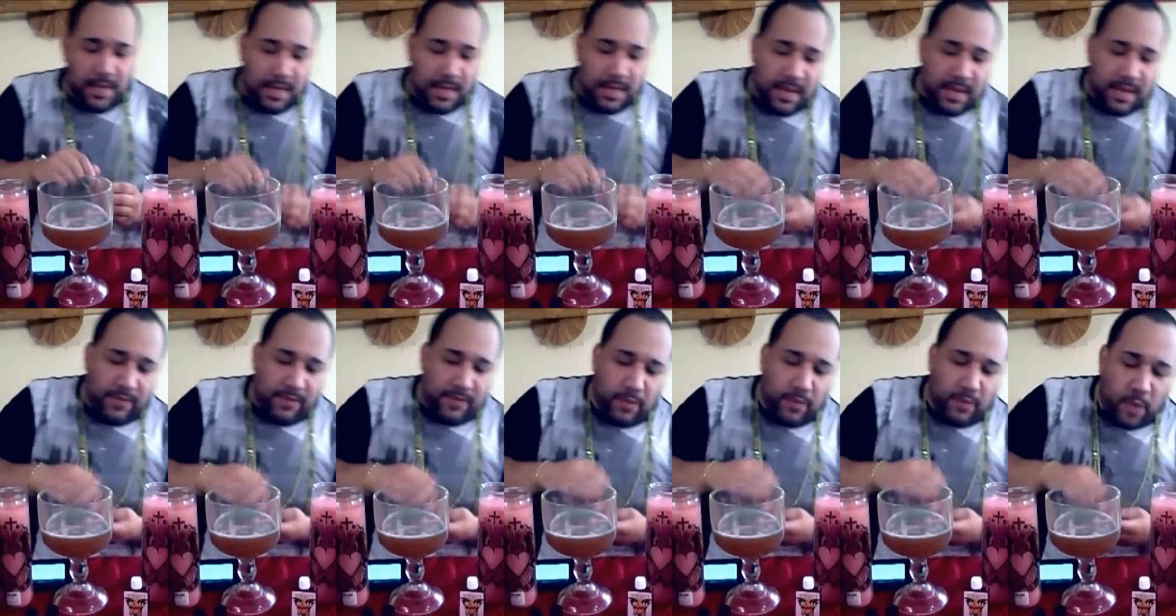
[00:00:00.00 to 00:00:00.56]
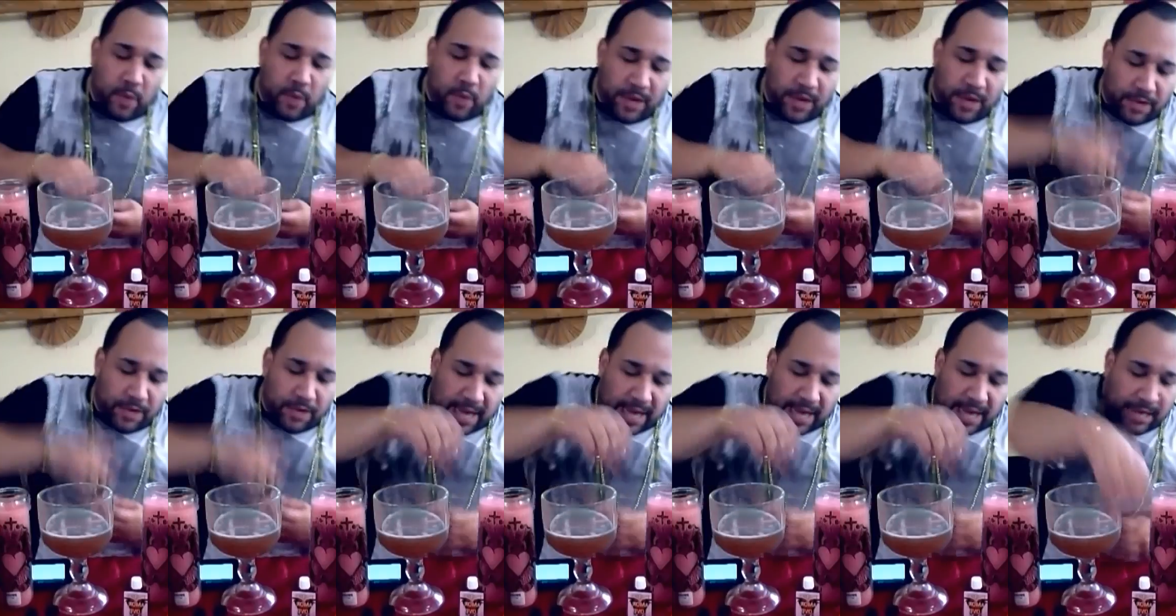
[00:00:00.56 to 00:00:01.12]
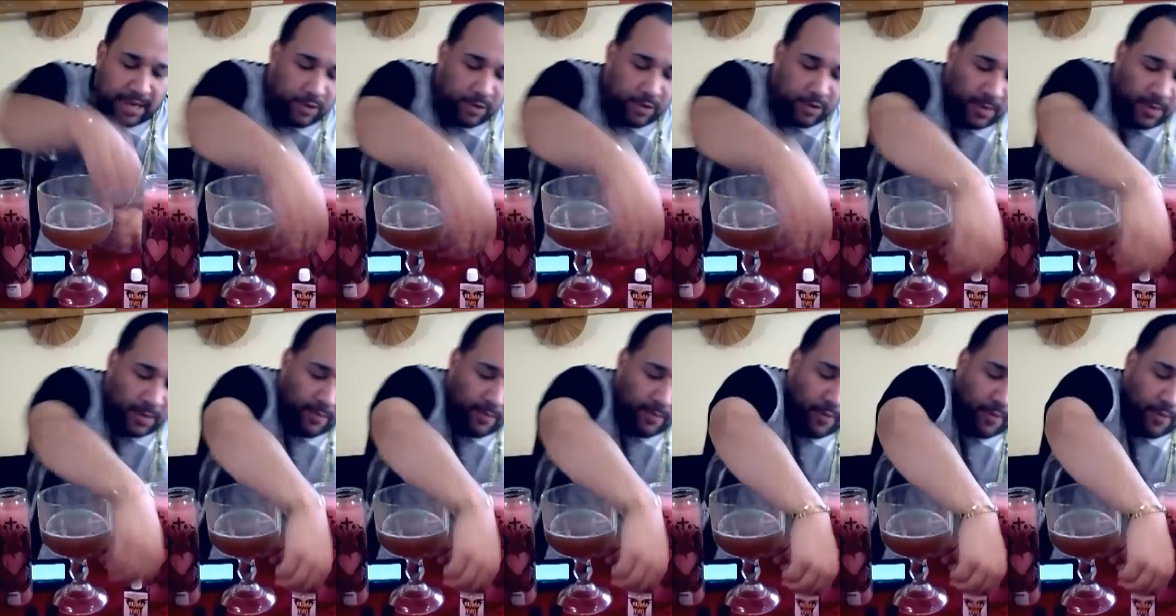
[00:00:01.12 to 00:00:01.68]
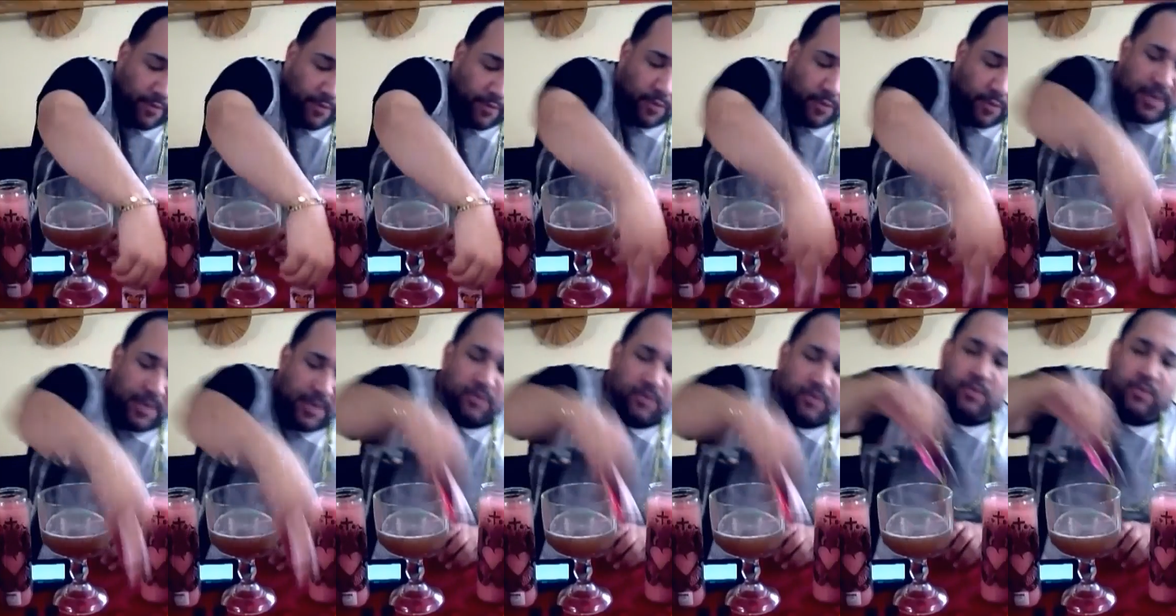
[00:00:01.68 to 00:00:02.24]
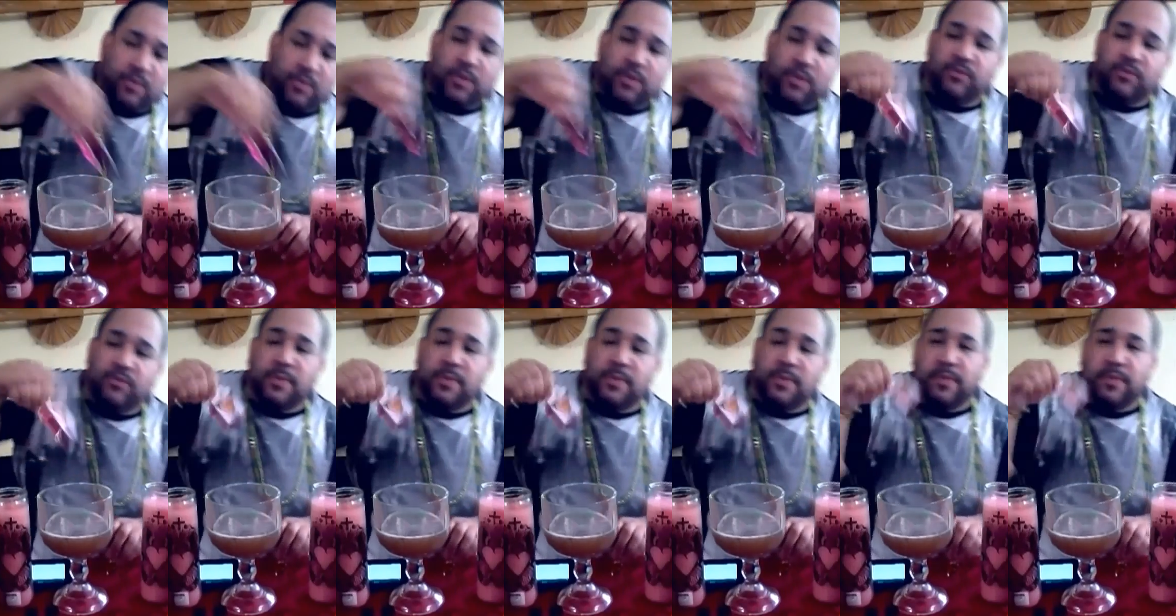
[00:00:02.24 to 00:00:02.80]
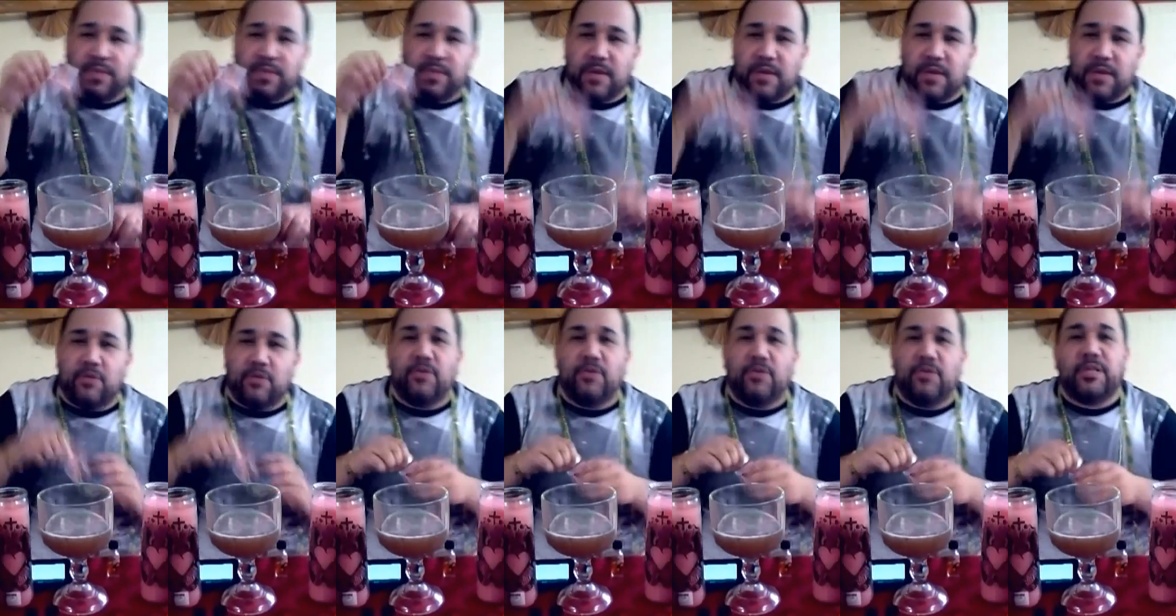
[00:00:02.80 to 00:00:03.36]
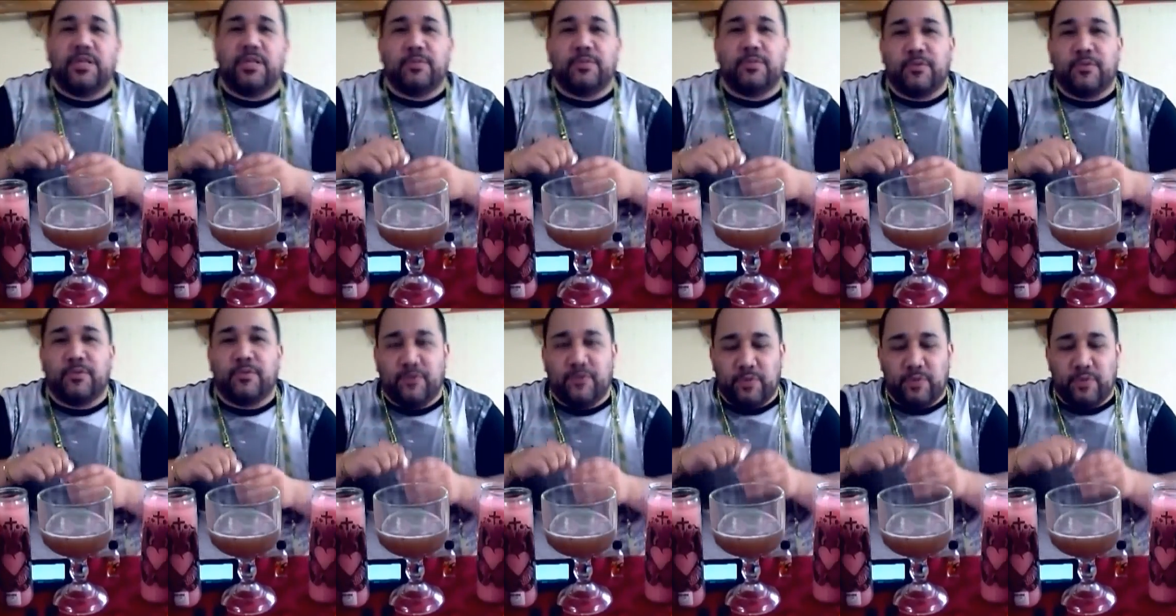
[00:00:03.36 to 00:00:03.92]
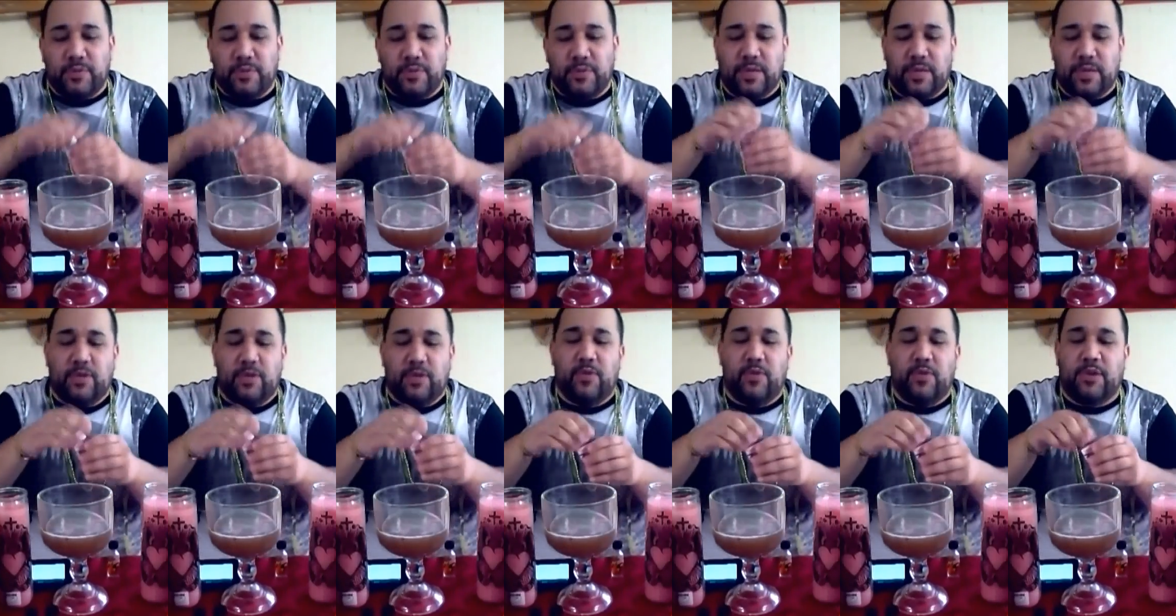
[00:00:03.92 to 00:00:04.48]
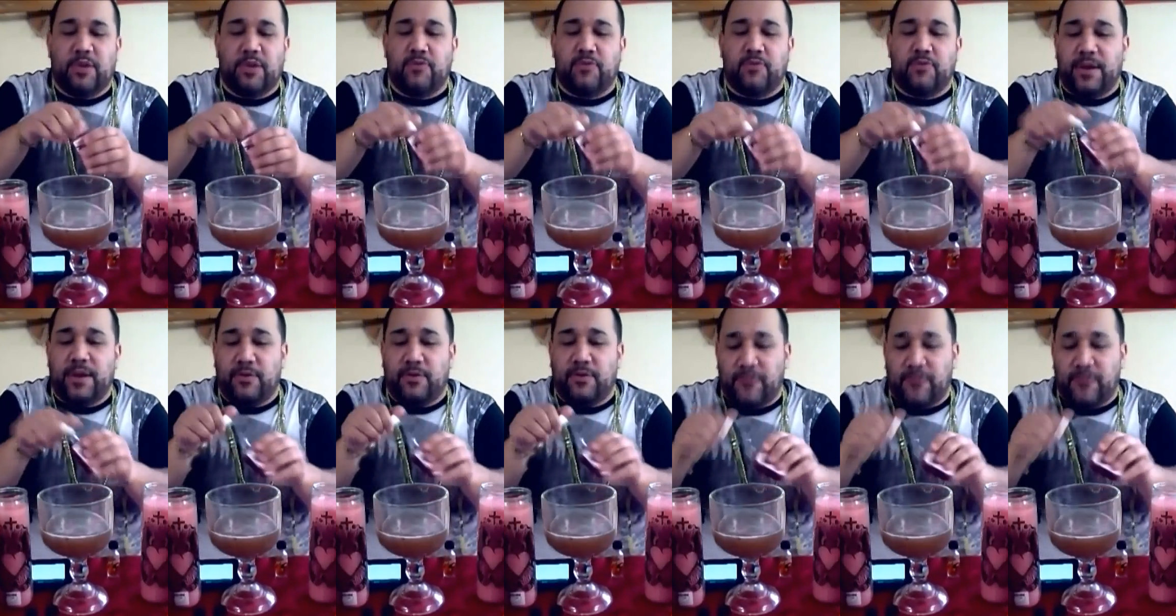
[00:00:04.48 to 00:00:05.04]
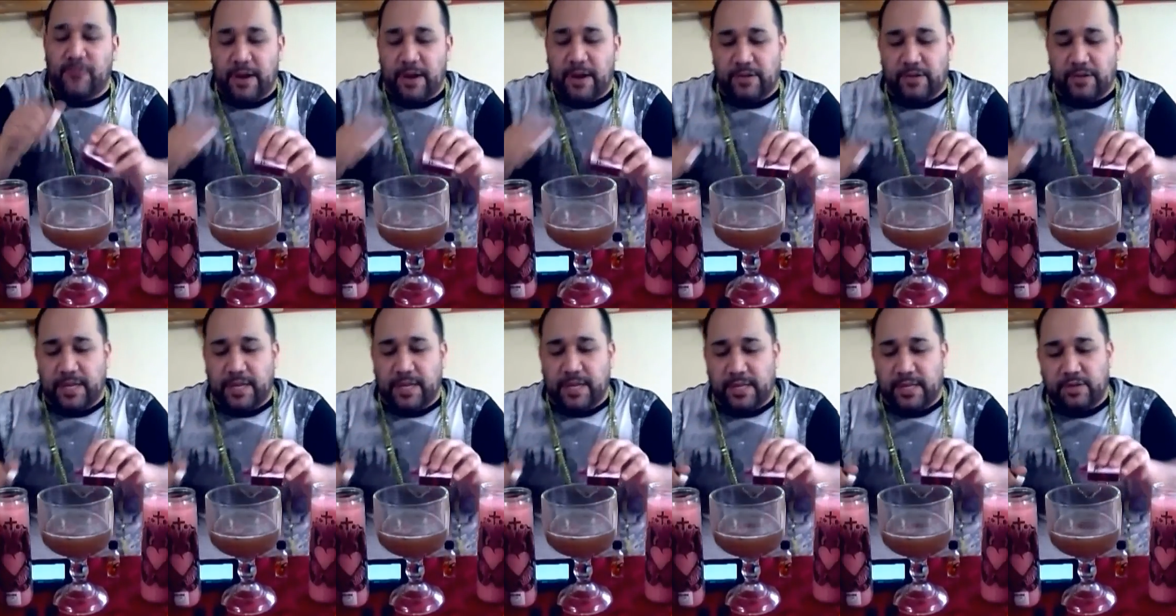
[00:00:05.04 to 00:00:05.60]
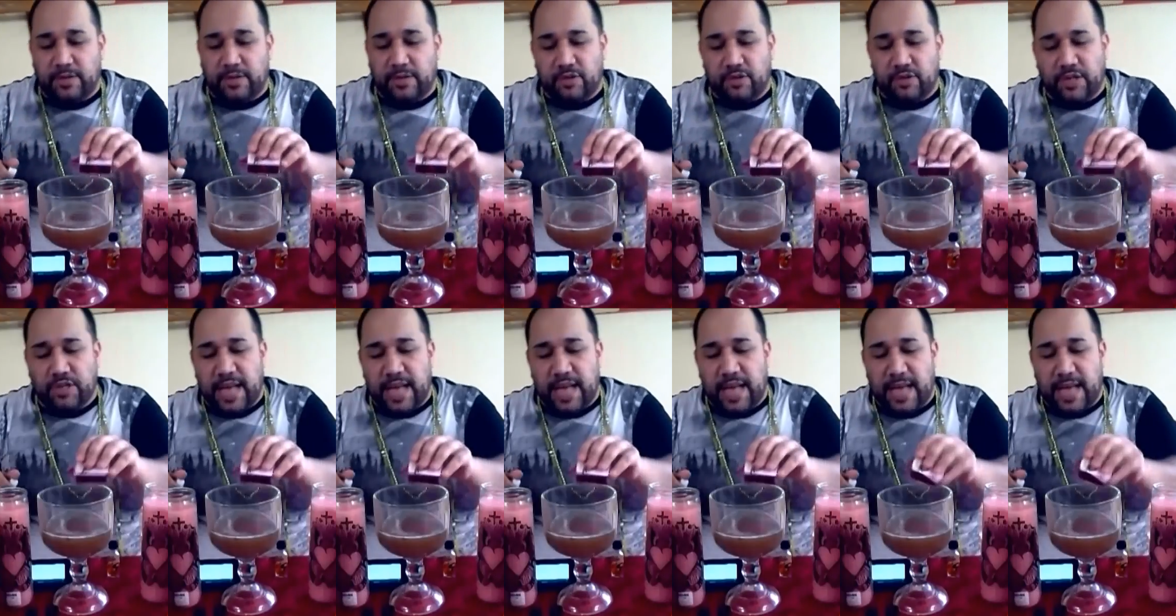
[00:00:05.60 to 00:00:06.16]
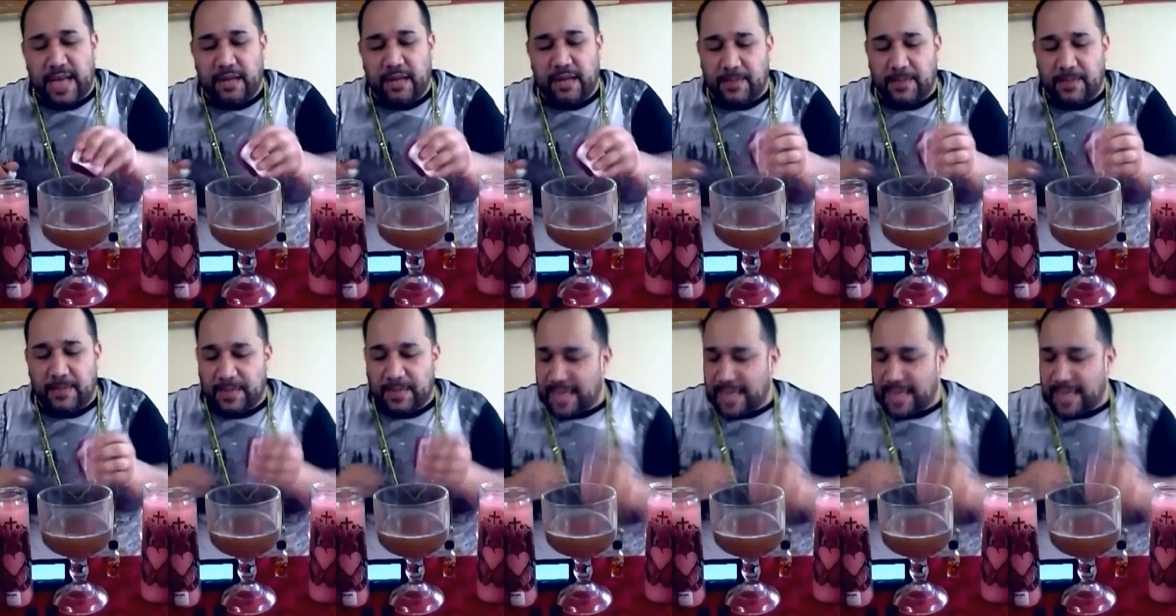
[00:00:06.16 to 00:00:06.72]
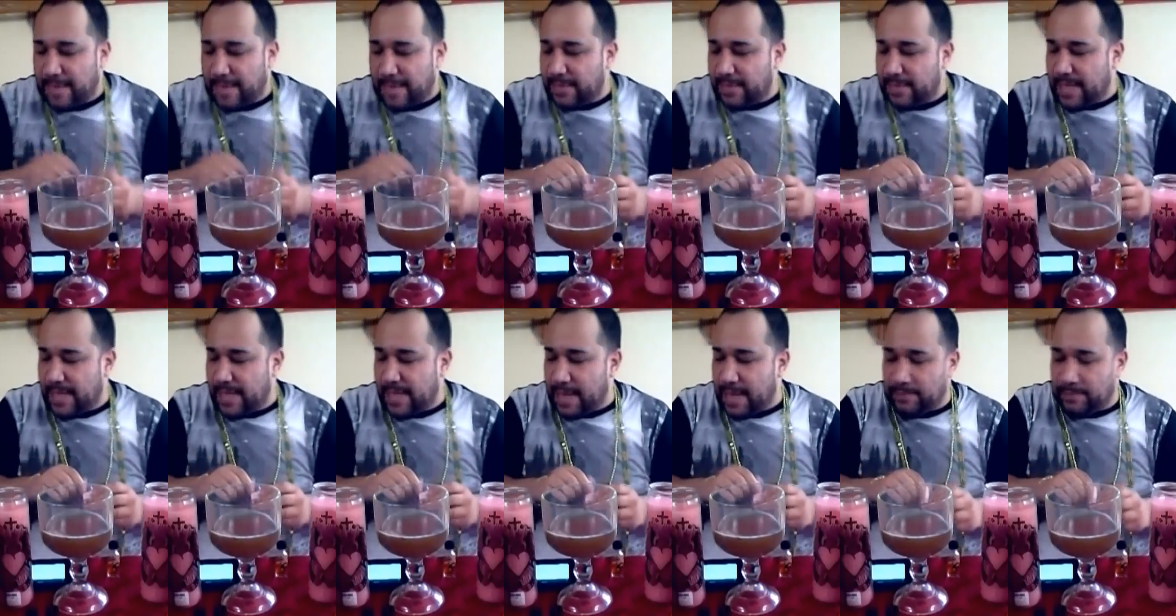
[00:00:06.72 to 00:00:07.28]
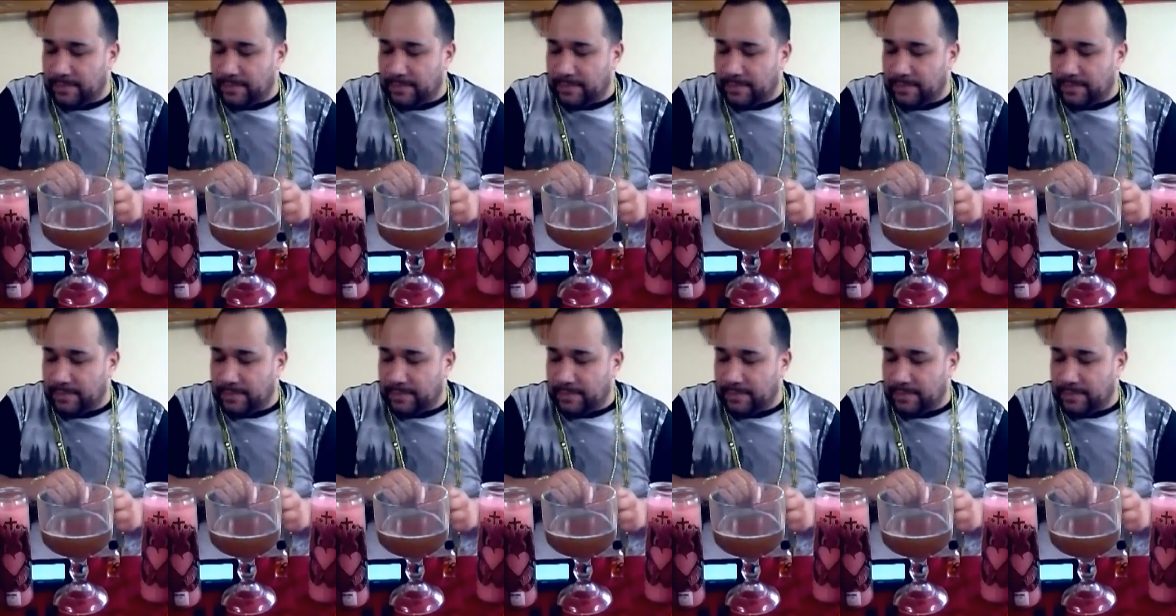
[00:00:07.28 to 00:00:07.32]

And if you want, you can add a little bit of perfume, not too much. Remember, there's alcohol in these perfumes and you don't want to create no fires or anything. So you're just going to add a couple of dabs of that.